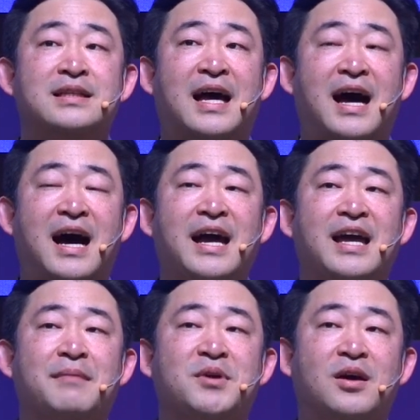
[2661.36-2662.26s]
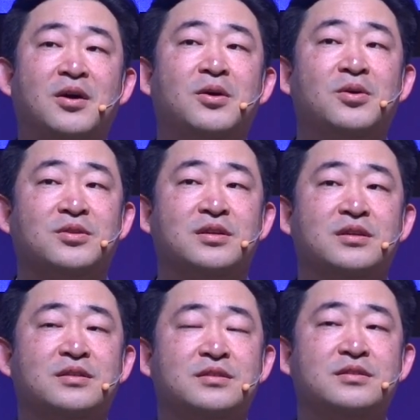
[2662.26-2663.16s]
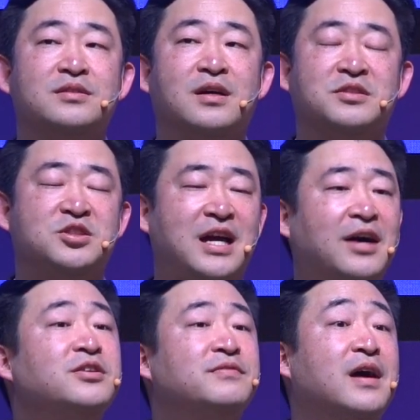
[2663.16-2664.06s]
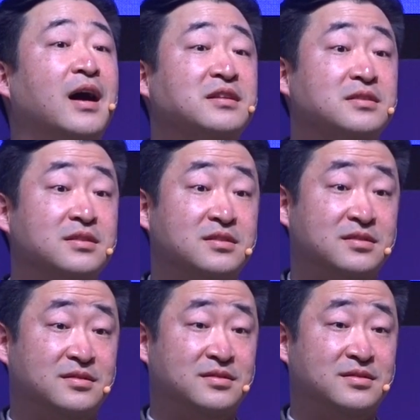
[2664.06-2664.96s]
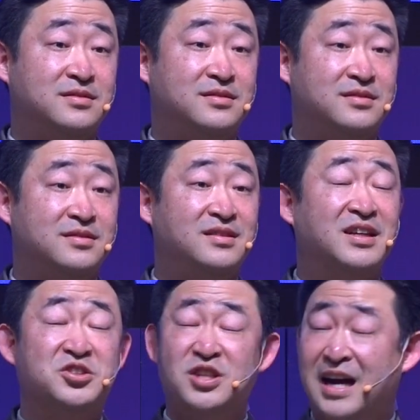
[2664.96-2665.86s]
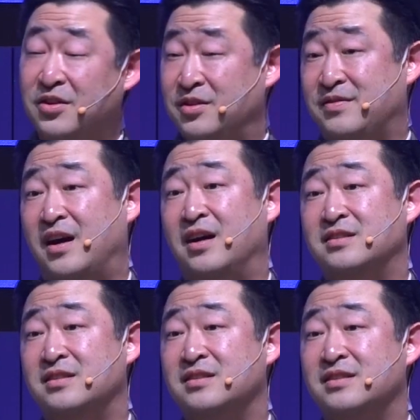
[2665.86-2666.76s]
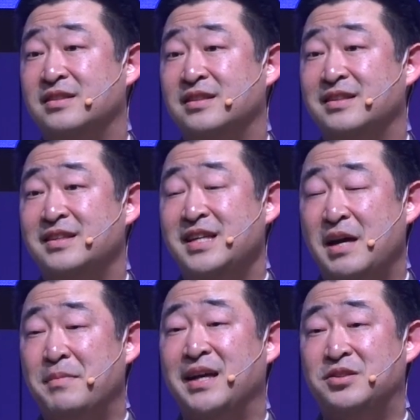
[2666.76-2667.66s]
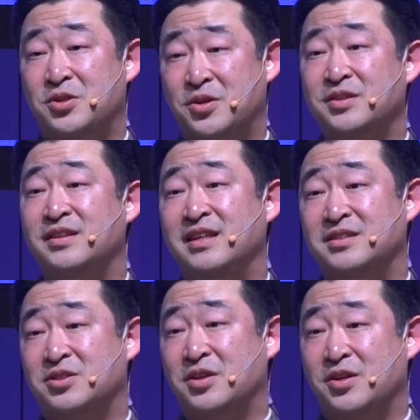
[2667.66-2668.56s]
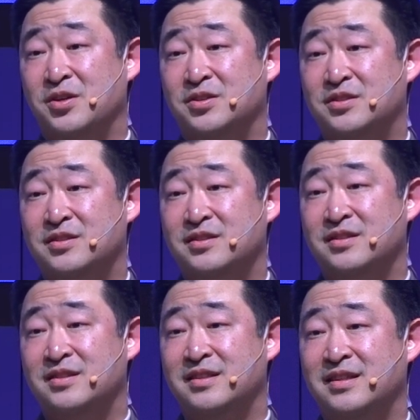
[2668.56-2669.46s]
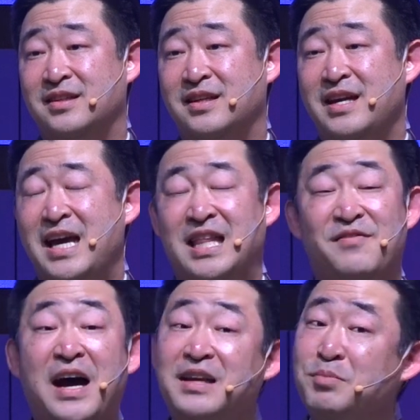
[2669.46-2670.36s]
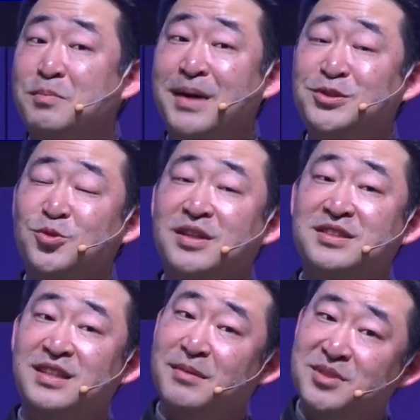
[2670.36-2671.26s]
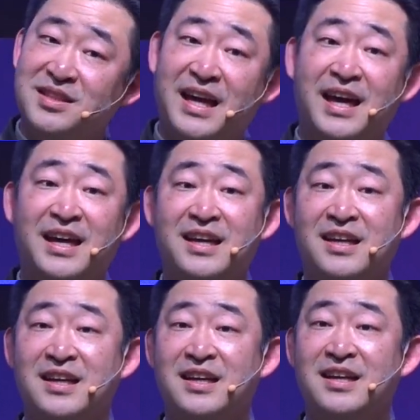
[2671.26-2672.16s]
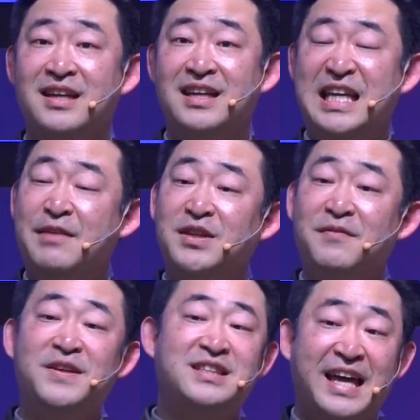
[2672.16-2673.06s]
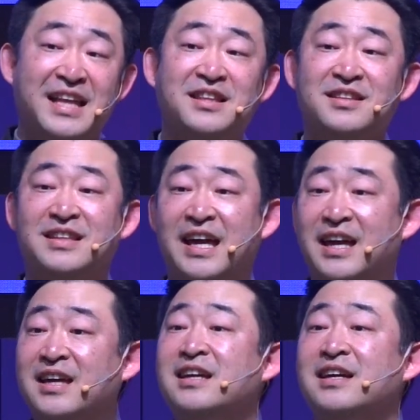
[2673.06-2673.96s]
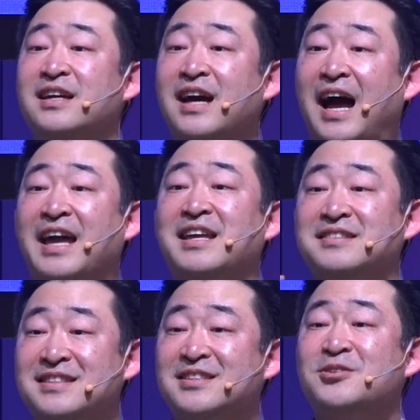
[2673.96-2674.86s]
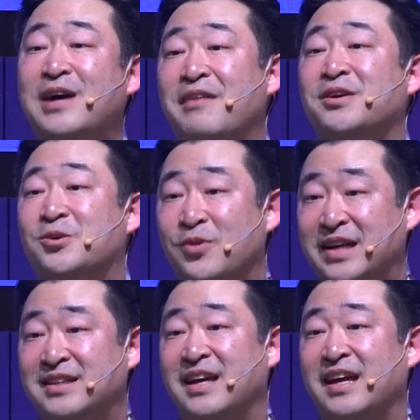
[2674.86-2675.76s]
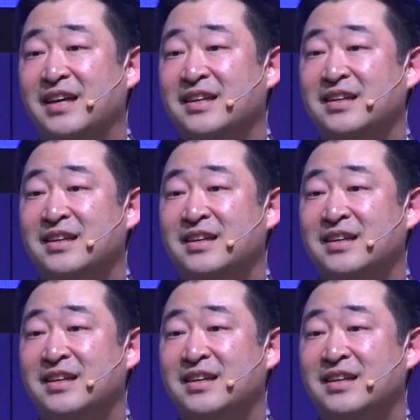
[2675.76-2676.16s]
that I am called a child of God, a child of God, and my eternity is secured. And if I put my trust in him today, even if it's the end of the day, I can still have a great day